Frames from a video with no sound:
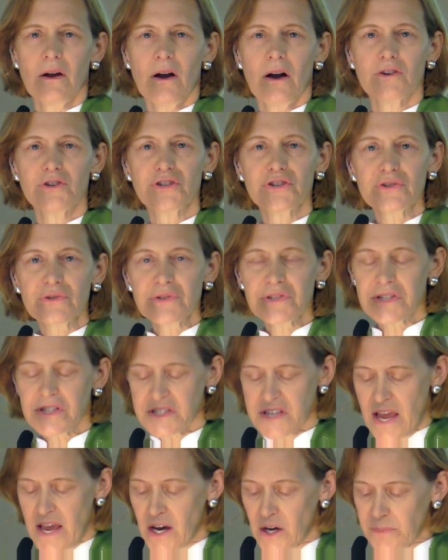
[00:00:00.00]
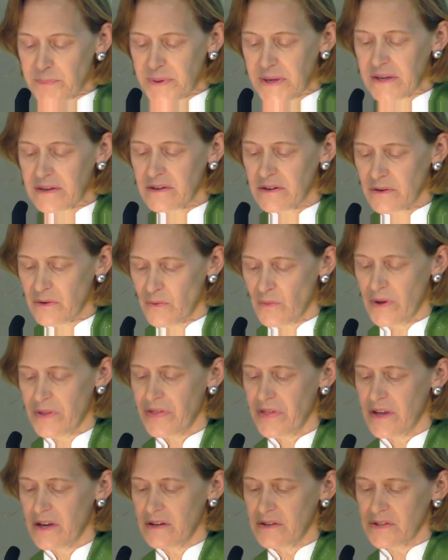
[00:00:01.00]
Are churches helping
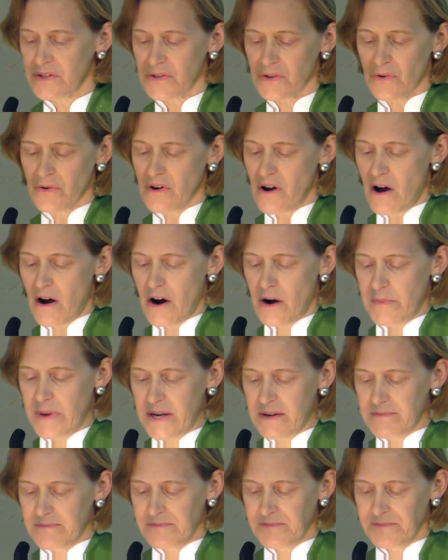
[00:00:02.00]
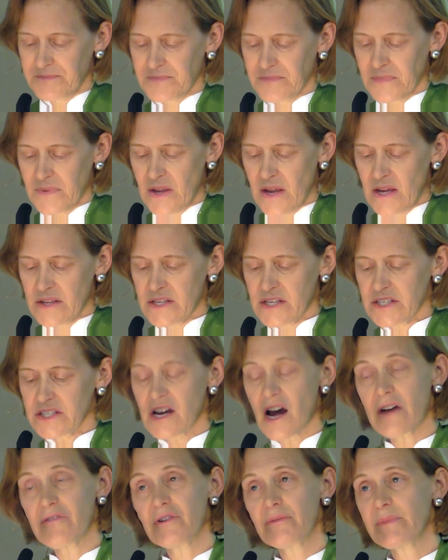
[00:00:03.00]
with this or harming? Does
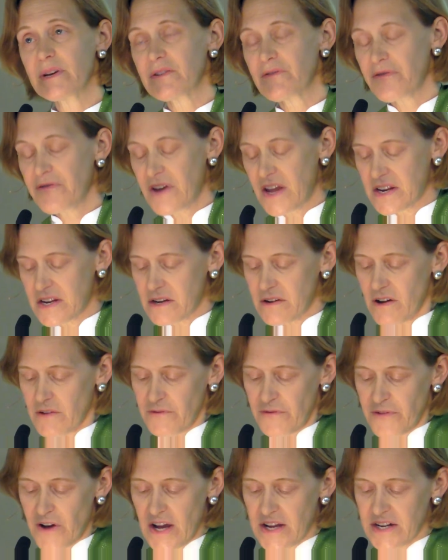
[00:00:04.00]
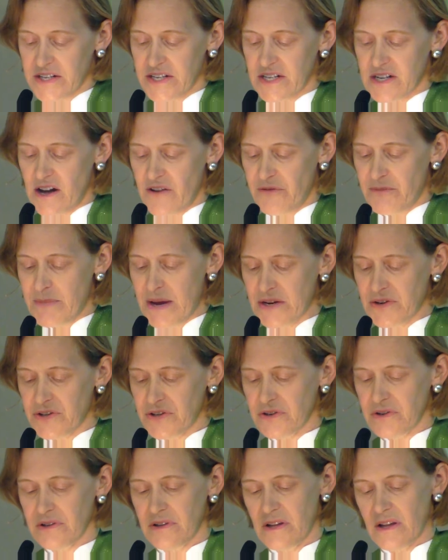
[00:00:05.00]
government fund enough
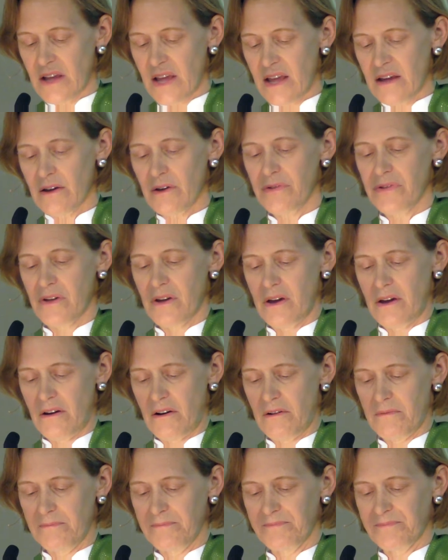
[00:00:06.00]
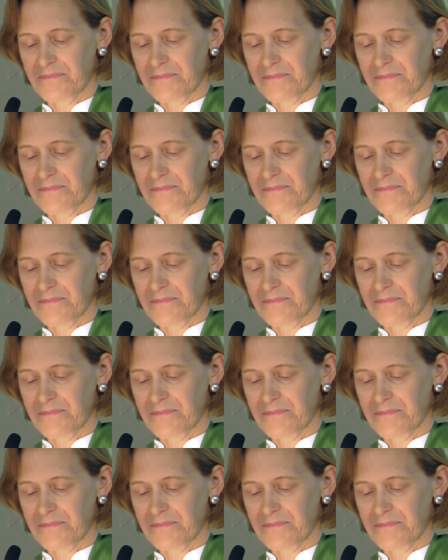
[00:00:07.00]
mental health care?